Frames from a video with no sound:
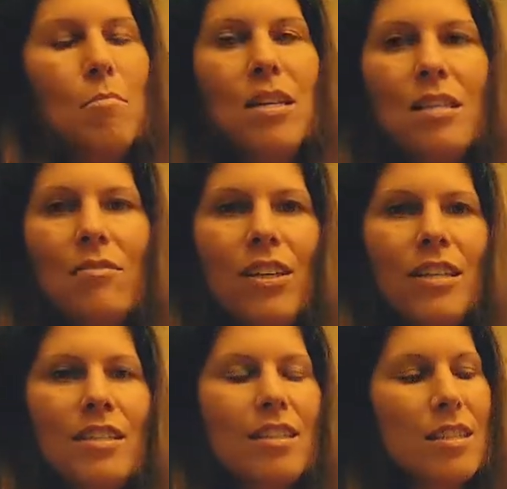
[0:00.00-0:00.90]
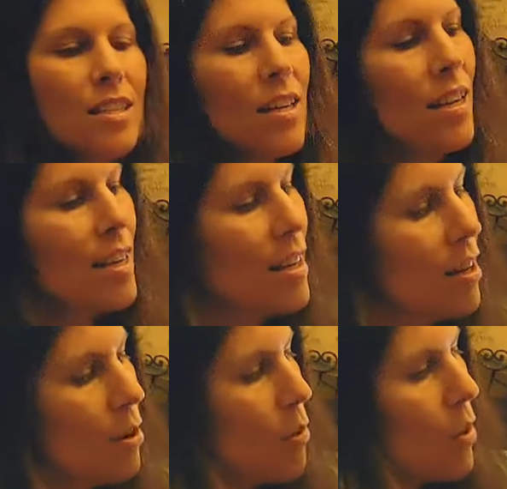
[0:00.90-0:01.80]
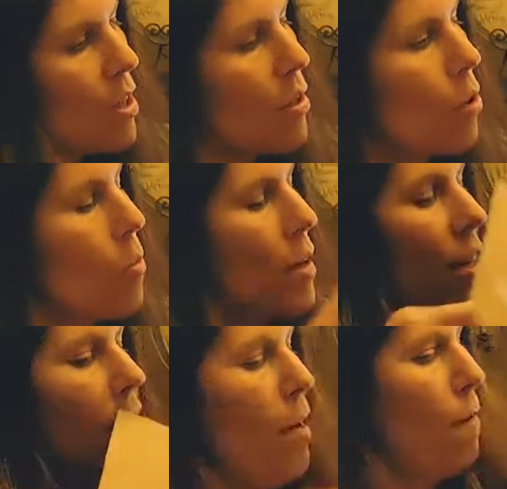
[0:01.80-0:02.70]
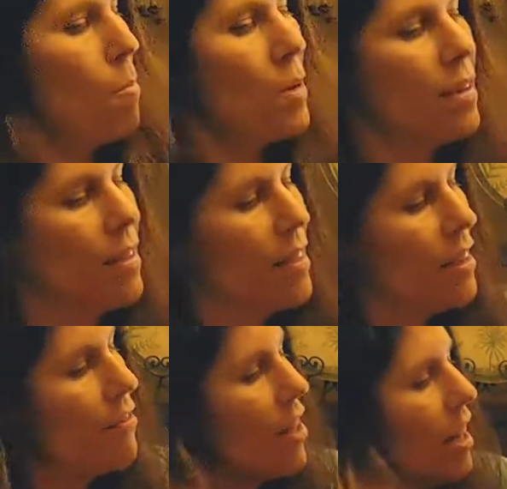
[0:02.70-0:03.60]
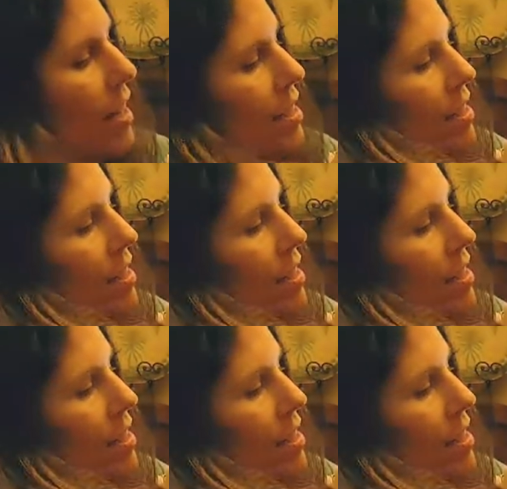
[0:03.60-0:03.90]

Misfits. When you open it up, they've got